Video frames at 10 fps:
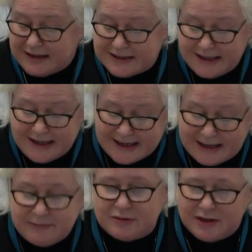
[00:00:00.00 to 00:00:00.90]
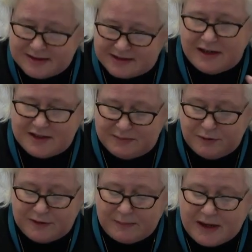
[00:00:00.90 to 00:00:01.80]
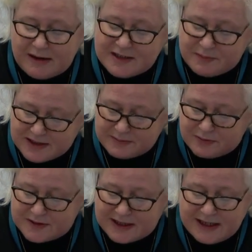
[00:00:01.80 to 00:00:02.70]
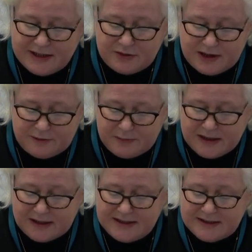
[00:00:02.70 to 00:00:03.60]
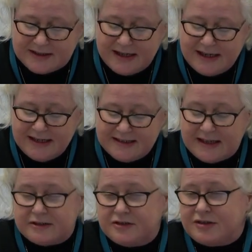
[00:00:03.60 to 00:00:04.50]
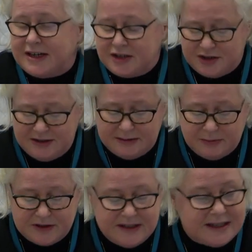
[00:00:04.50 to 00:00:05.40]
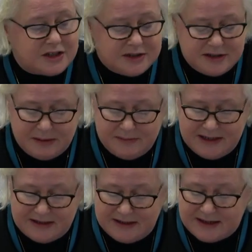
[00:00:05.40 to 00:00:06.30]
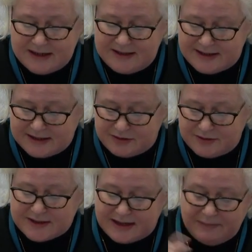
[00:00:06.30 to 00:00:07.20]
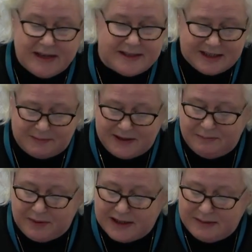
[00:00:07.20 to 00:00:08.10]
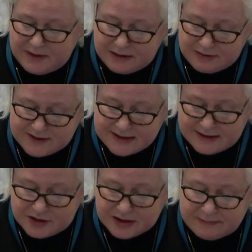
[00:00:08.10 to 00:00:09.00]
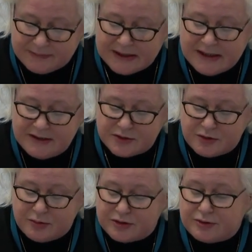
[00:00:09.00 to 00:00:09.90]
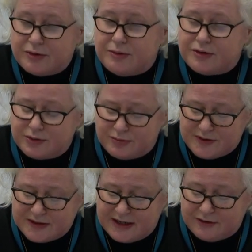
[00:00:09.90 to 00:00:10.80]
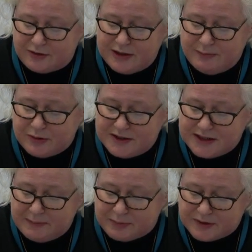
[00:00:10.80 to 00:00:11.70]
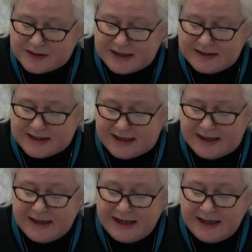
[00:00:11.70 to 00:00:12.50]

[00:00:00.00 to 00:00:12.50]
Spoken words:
If we look then at what's driving that, so lots of moving parts, but I suppose a key driver behind it is that contraction in the multinational dominated sectors, as explained by Chris and John.